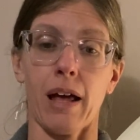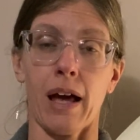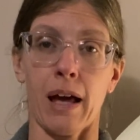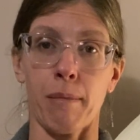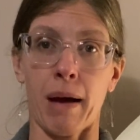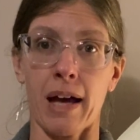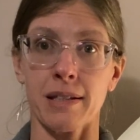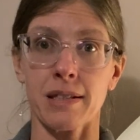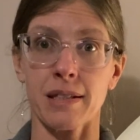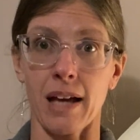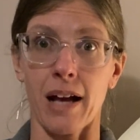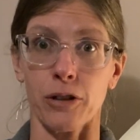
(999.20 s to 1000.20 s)
I'm on
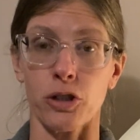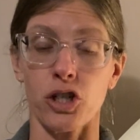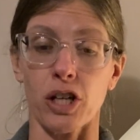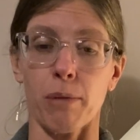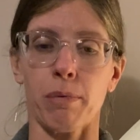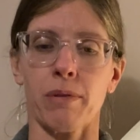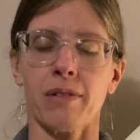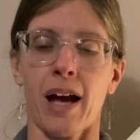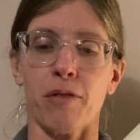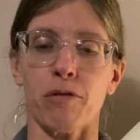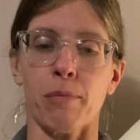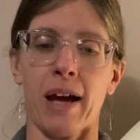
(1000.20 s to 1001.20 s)
scholarship,
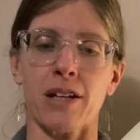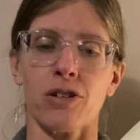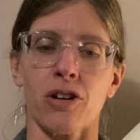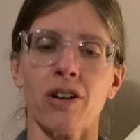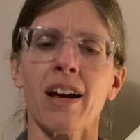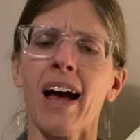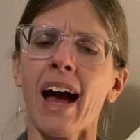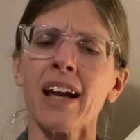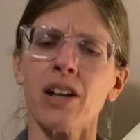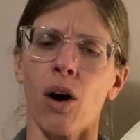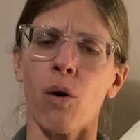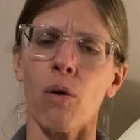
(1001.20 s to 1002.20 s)
I remind her. I
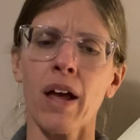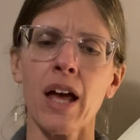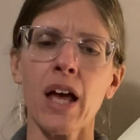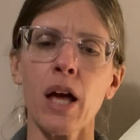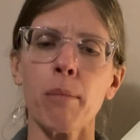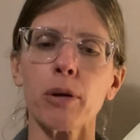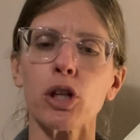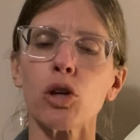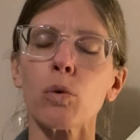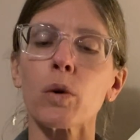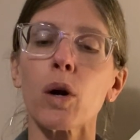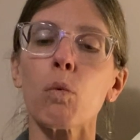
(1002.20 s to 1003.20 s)
know, but
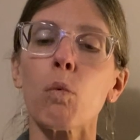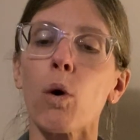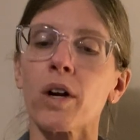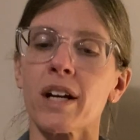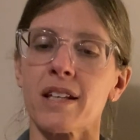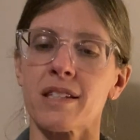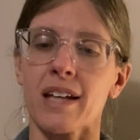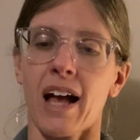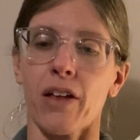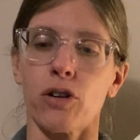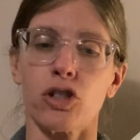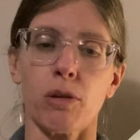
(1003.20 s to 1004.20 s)
you were awarded a
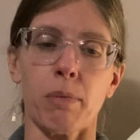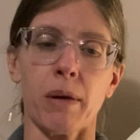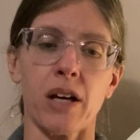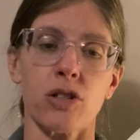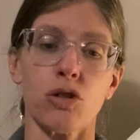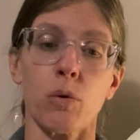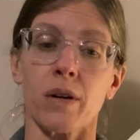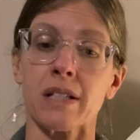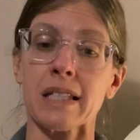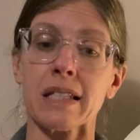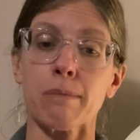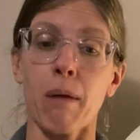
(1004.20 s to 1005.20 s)
scholarship because you are
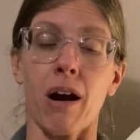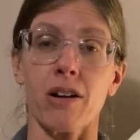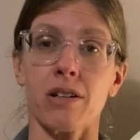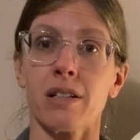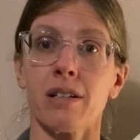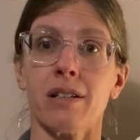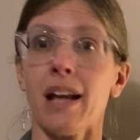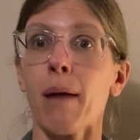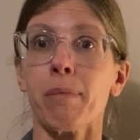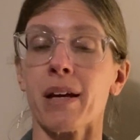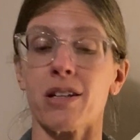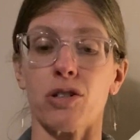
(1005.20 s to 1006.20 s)
smart,
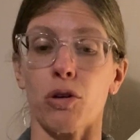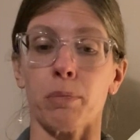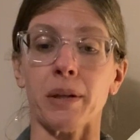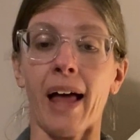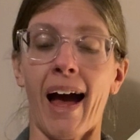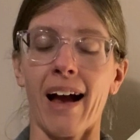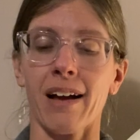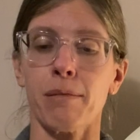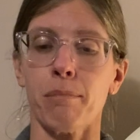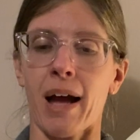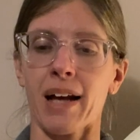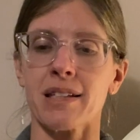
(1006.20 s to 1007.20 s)
not because you're Black,
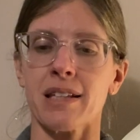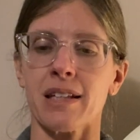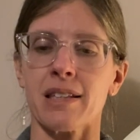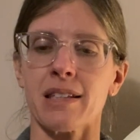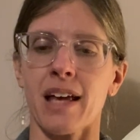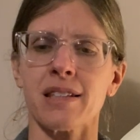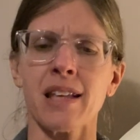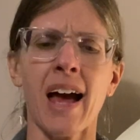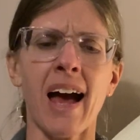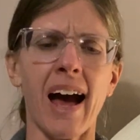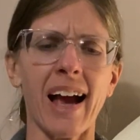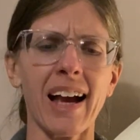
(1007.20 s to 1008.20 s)
Maxine says.
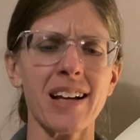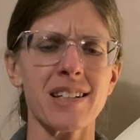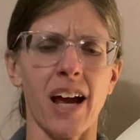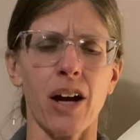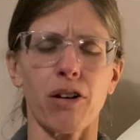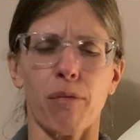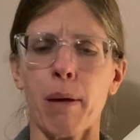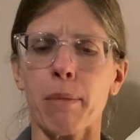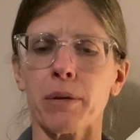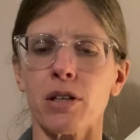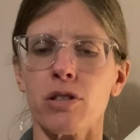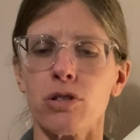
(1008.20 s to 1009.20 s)
I got tired of
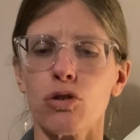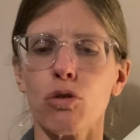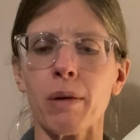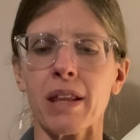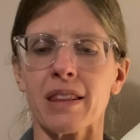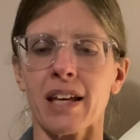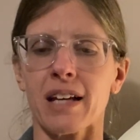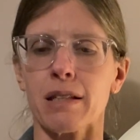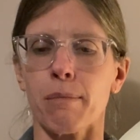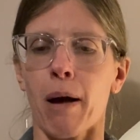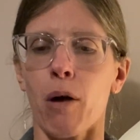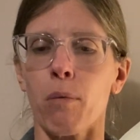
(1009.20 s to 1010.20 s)
people assuming things
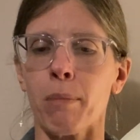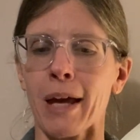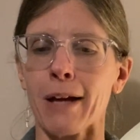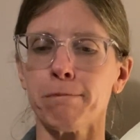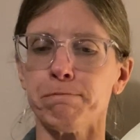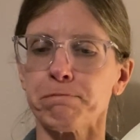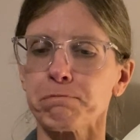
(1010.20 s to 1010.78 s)
about me